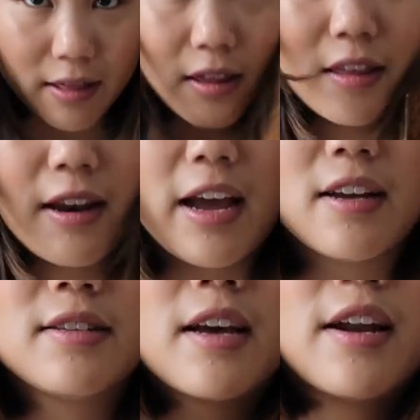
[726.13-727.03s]
And then the
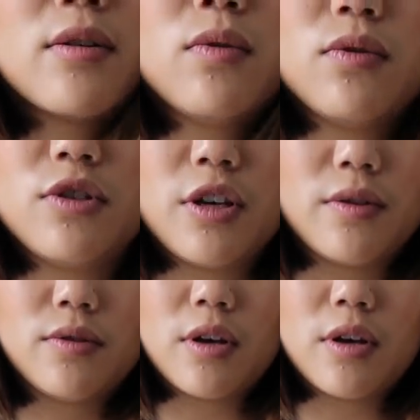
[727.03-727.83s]
neck is kind of cool too.